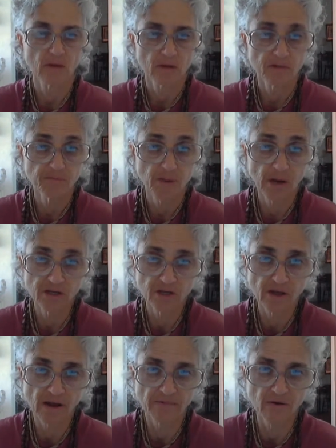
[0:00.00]
is punished
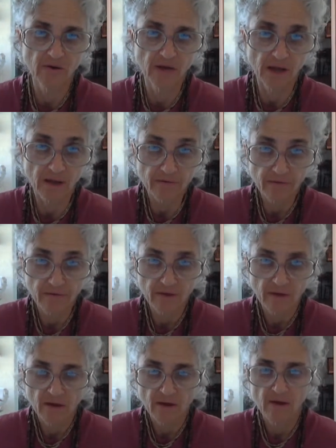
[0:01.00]
after death
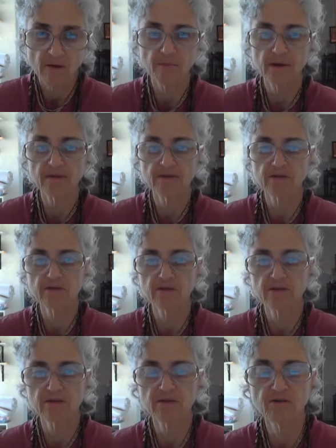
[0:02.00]
by the
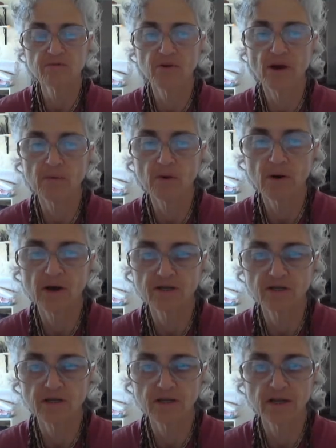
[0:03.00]
assistance of
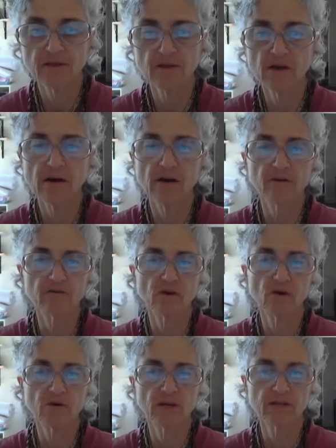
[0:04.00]
Yamaraj in the hell
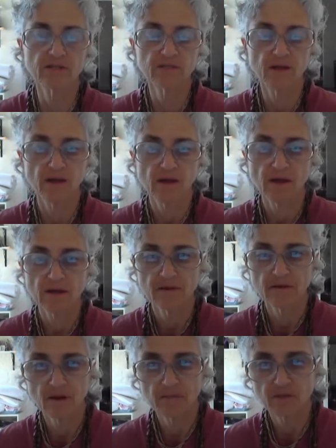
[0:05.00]
known as
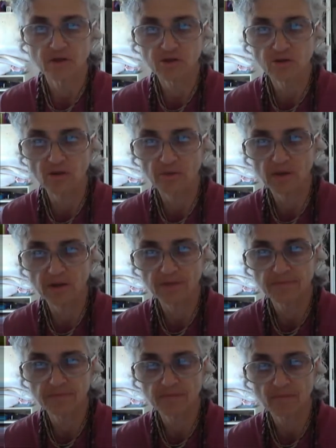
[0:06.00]
Taptasurmi.
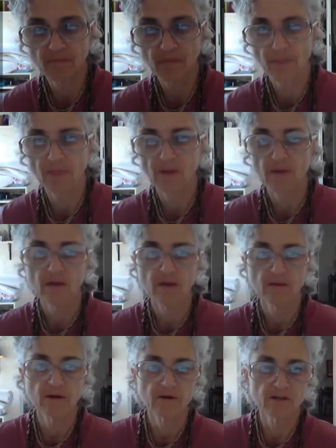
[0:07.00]

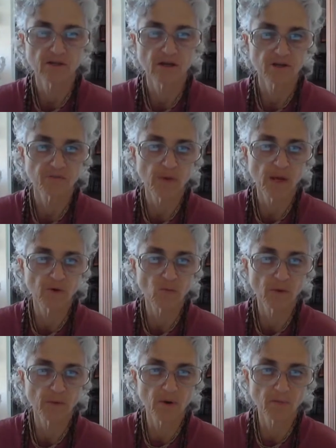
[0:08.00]
There such men and
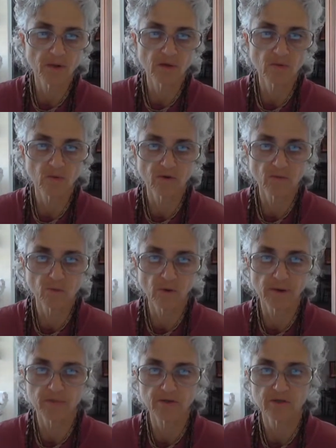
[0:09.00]
women are beaten with
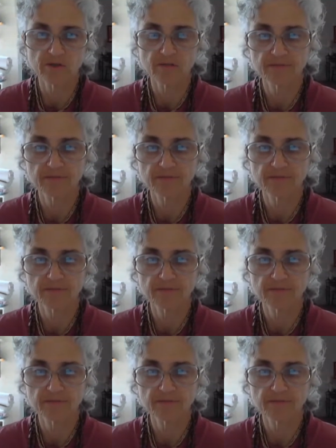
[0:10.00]
whips.